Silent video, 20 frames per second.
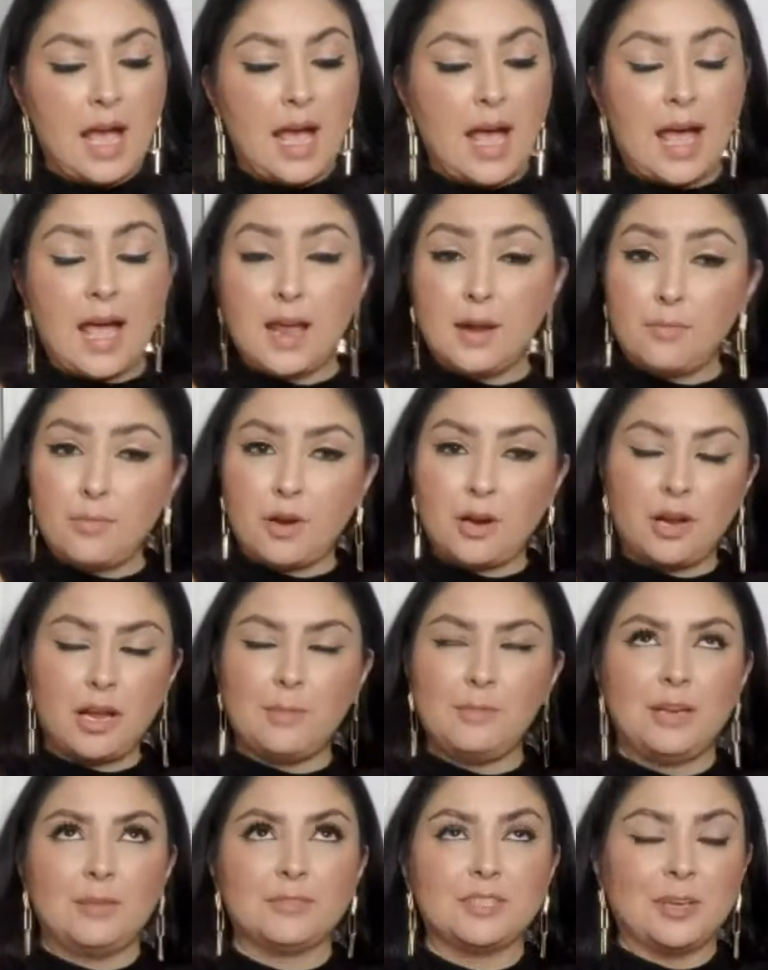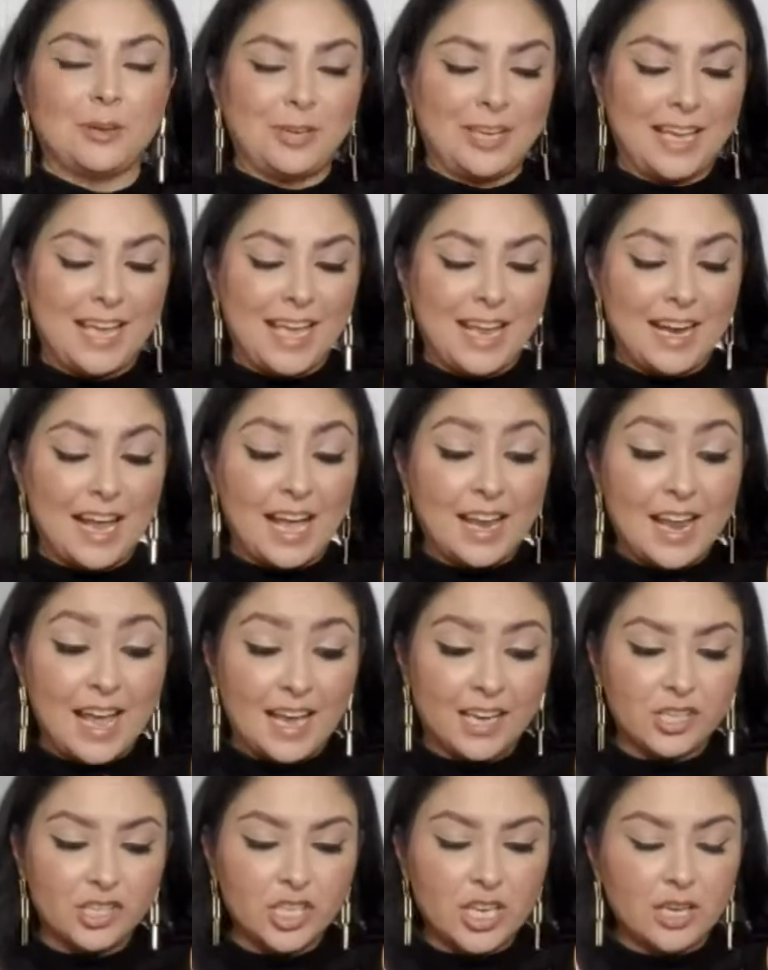
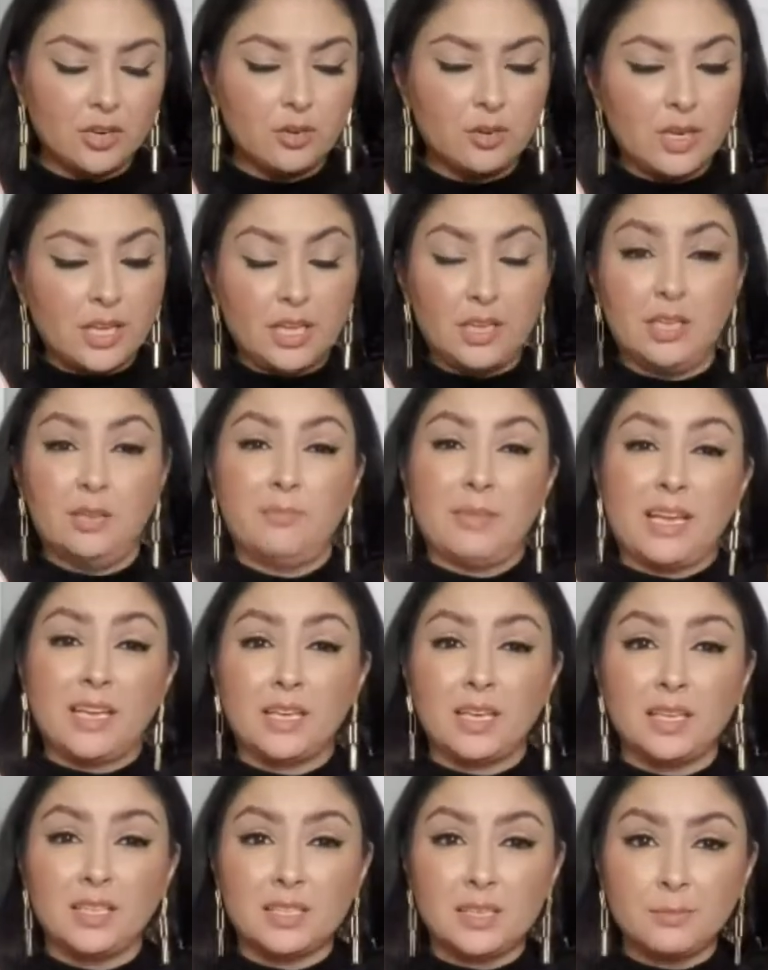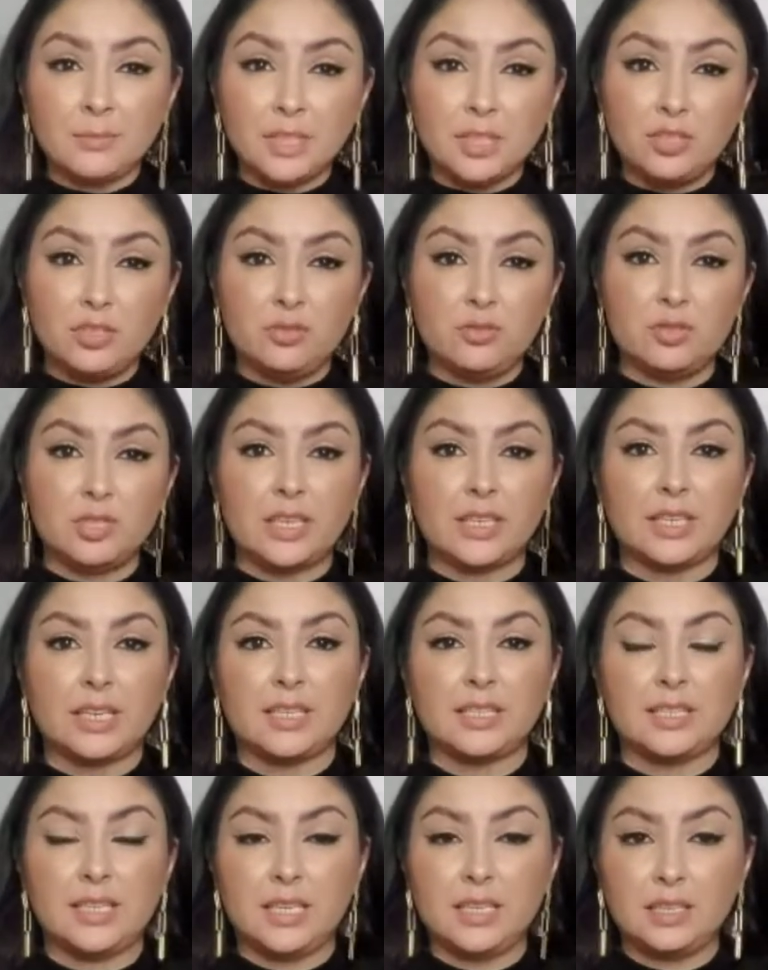eyeshadow, and in my case, I'm gonna use, like
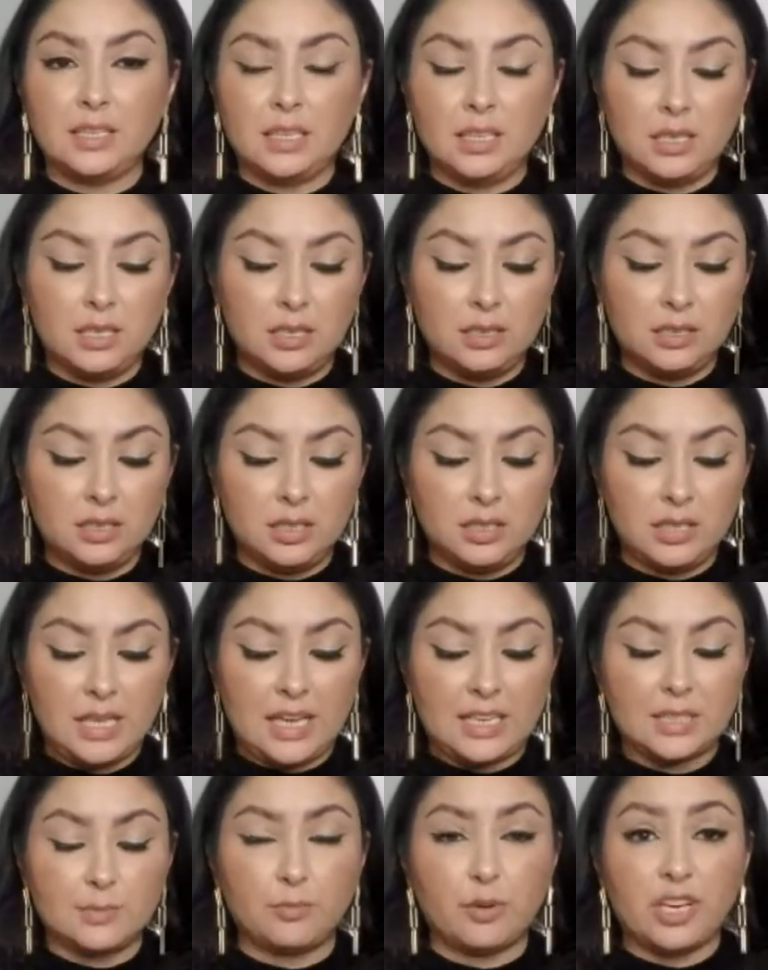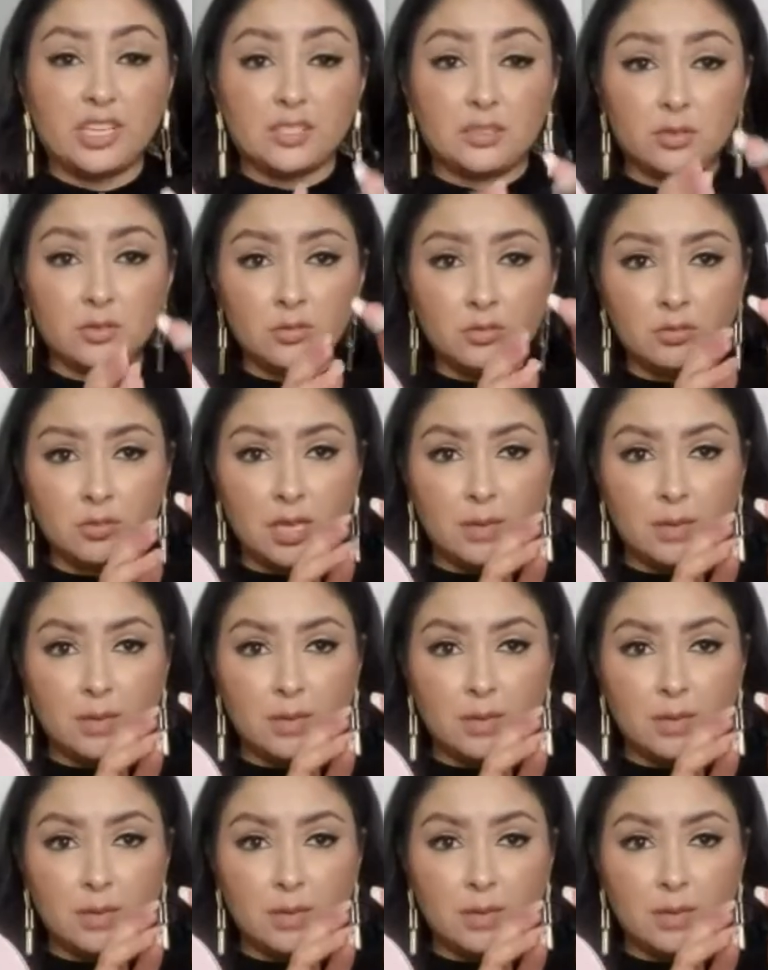I said, the espresso.